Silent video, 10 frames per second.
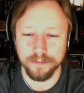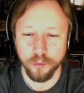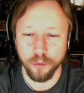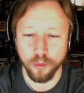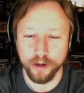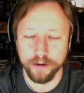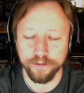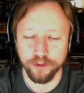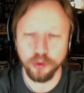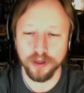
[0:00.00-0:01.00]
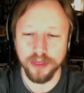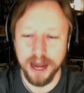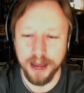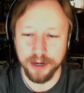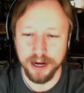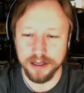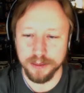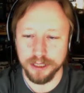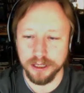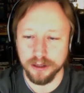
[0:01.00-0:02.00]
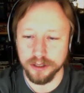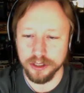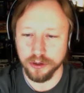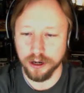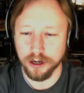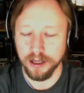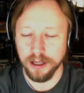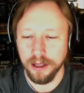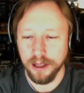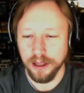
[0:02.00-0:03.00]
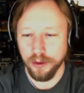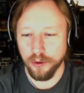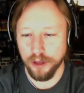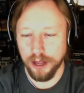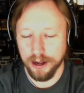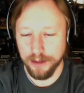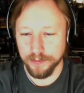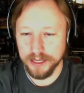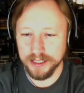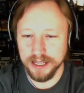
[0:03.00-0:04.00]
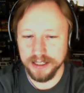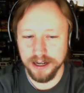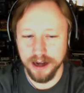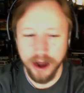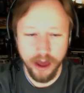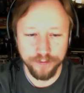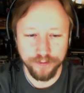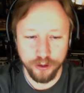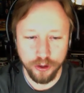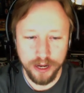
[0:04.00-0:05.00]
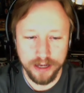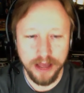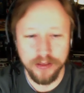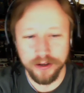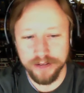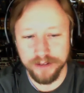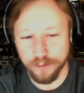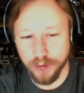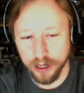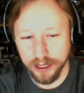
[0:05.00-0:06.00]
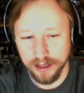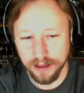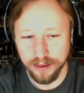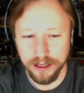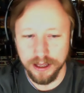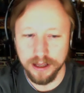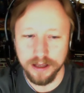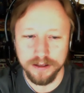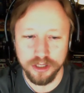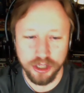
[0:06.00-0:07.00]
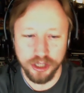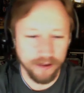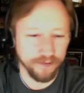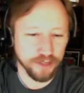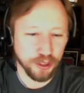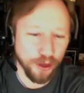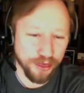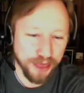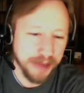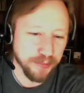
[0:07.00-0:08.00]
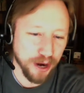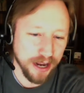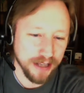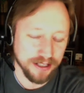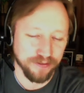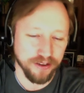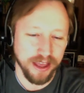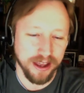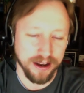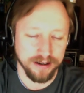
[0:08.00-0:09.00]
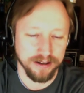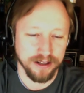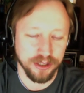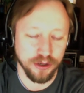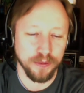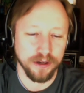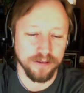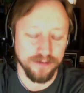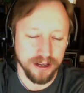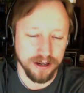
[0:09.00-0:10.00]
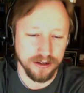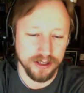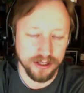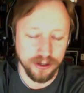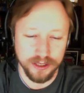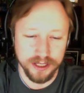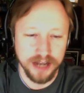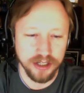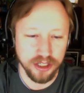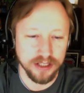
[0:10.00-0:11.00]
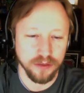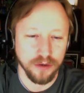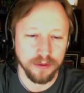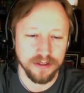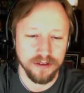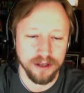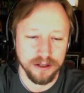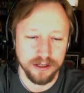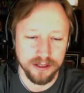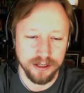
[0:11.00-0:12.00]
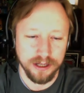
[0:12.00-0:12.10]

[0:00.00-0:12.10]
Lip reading: weird fluke that happened at his particular store. He sent in another photo, and now they're even marking the shelves with that price for that assortment of vehicles. So it's not just the Rebels vehicles.